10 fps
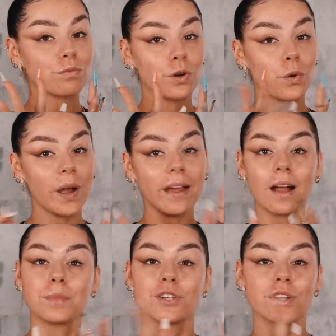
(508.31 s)
Real quick,
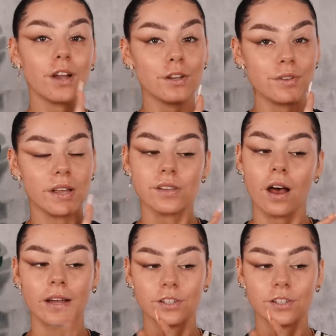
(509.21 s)
I'm just gonna go do this eye,